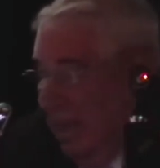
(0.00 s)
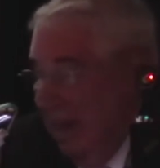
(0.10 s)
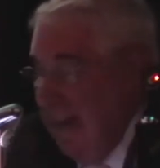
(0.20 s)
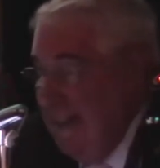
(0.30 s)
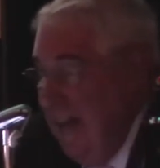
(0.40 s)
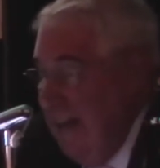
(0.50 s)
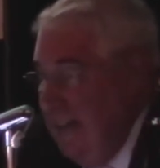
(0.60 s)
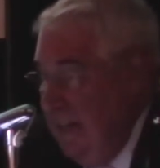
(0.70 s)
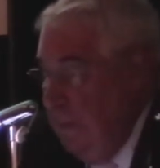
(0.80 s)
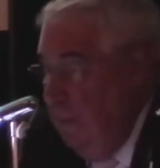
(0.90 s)

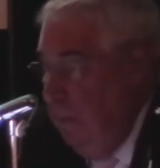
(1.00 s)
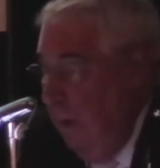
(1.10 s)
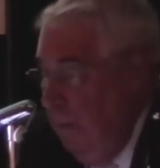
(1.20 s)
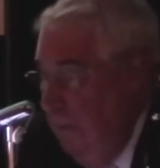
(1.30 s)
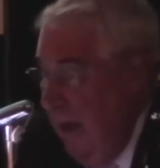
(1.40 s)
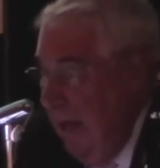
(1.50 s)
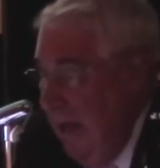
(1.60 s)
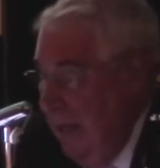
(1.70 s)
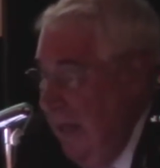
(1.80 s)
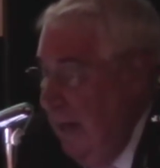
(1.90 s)
Garzanti's money
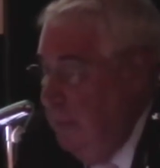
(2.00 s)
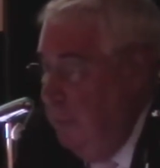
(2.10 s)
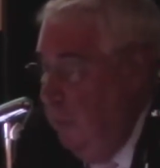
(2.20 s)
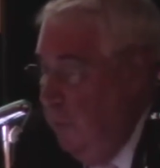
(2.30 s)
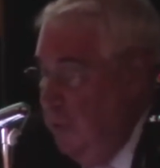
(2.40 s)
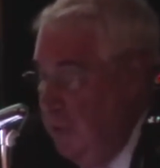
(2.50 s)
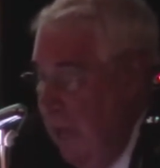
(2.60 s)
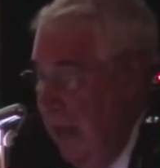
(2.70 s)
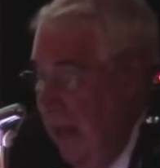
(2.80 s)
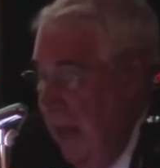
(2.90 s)
allowed him to move
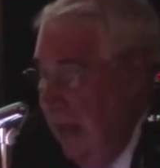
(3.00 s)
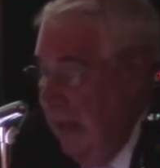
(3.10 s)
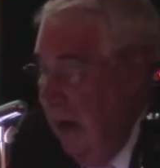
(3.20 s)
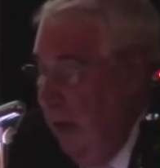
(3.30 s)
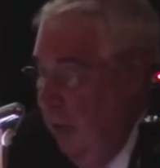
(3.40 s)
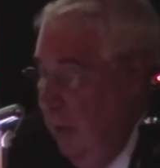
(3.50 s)
Susanna and Carlo